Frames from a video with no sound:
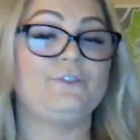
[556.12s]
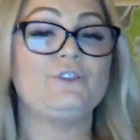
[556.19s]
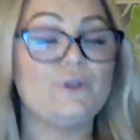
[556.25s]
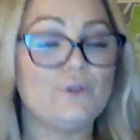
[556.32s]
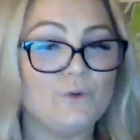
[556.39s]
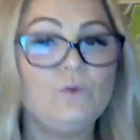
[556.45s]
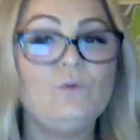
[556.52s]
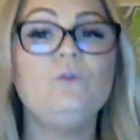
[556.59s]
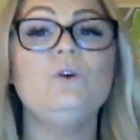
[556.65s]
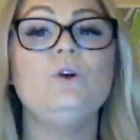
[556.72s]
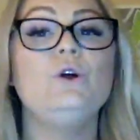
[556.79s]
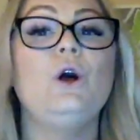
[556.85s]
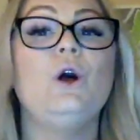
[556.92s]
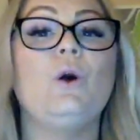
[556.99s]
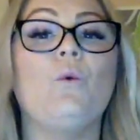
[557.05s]
2,
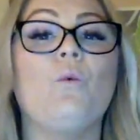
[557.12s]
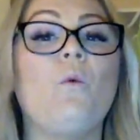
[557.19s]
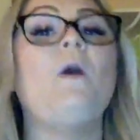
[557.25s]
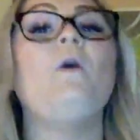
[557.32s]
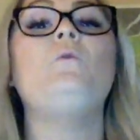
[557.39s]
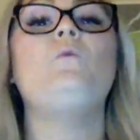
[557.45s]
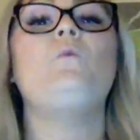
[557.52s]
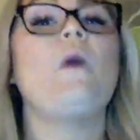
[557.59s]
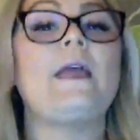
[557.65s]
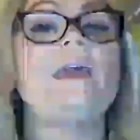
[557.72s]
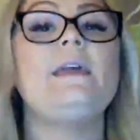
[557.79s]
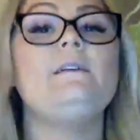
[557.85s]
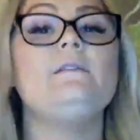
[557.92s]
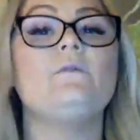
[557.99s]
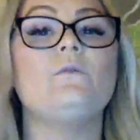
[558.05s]
well
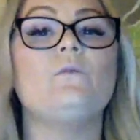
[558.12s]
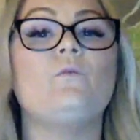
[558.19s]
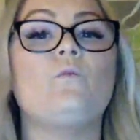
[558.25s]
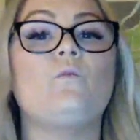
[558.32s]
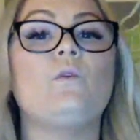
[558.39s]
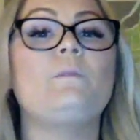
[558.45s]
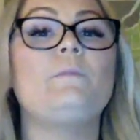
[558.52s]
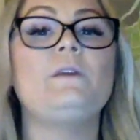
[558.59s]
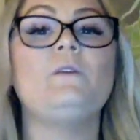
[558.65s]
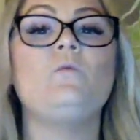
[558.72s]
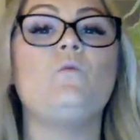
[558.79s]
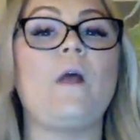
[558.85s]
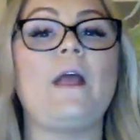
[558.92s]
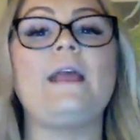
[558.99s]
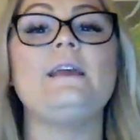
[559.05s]
weight would be a
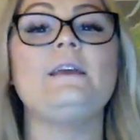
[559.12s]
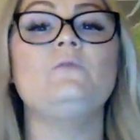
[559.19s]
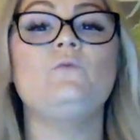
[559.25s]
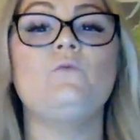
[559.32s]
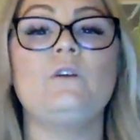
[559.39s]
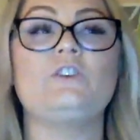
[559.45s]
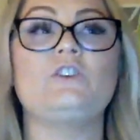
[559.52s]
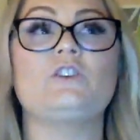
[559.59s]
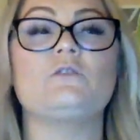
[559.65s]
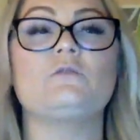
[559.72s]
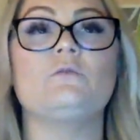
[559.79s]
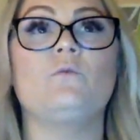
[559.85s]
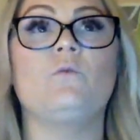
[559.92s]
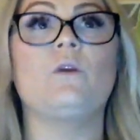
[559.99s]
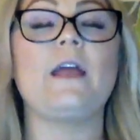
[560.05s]
weight in which
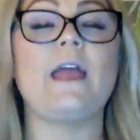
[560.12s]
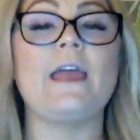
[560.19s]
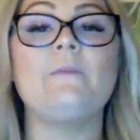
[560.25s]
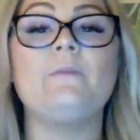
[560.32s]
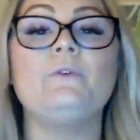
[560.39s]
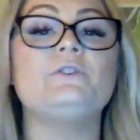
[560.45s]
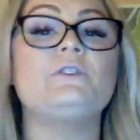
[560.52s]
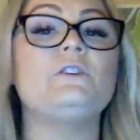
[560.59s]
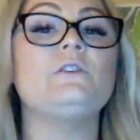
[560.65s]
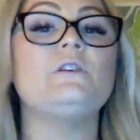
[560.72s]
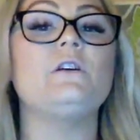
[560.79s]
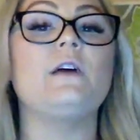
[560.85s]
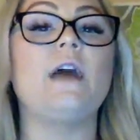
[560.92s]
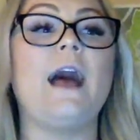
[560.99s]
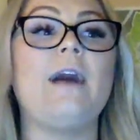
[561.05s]
we're able to
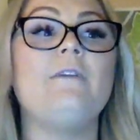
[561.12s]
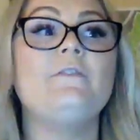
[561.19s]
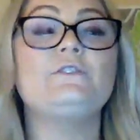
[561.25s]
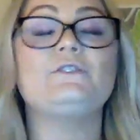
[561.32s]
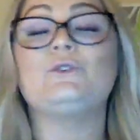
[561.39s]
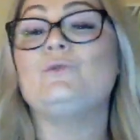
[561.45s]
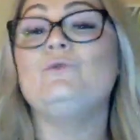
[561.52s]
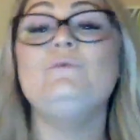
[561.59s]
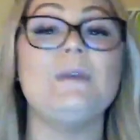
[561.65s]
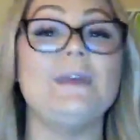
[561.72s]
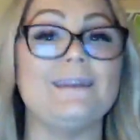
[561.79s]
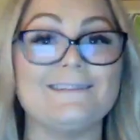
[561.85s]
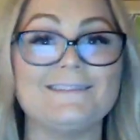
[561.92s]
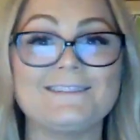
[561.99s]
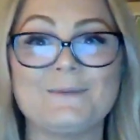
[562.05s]
have
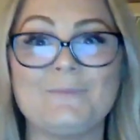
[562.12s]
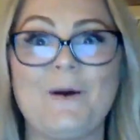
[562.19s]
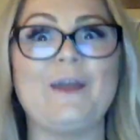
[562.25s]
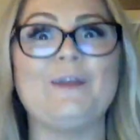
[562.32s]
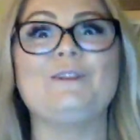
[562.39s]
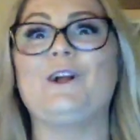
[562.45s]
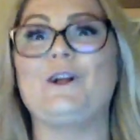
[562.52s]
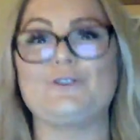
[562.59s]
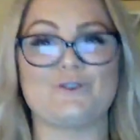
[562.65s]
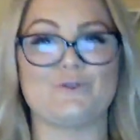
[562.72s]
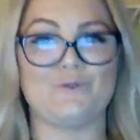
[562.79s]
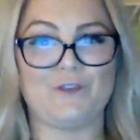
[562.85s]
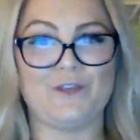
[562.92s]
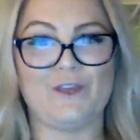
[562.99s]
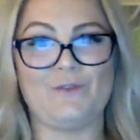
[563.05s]
attunement to
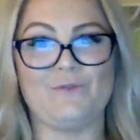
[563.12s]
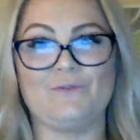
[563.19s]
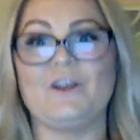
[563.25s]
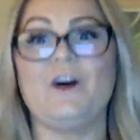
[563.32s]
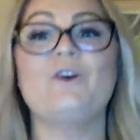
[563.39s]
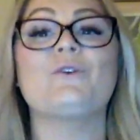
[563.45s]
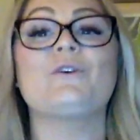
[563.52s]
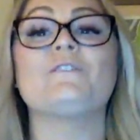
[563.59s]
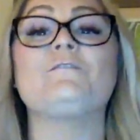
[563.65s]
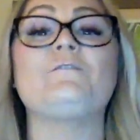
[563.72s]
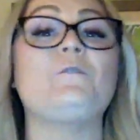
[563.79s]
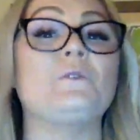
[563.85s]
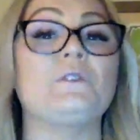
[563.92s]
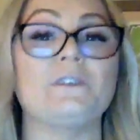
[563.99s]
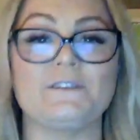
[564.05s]
biological cues, hunger and
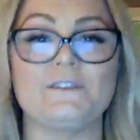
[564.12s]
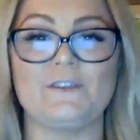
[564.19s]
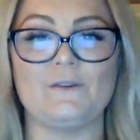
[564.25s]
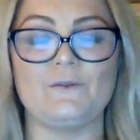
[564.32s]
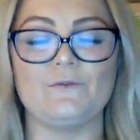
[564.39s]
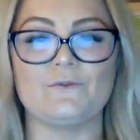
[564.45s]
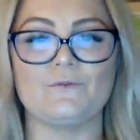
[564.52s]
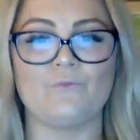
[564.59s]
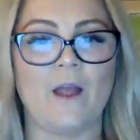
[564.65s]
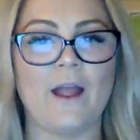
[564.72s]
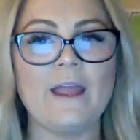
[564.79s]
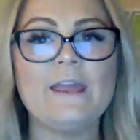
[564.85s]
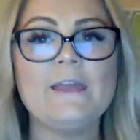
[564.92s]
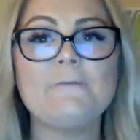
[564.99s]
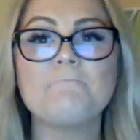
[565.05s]
fullness cues,
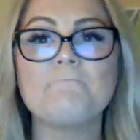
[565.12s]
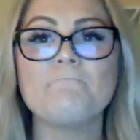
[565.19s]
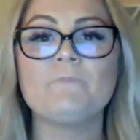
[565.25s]
right?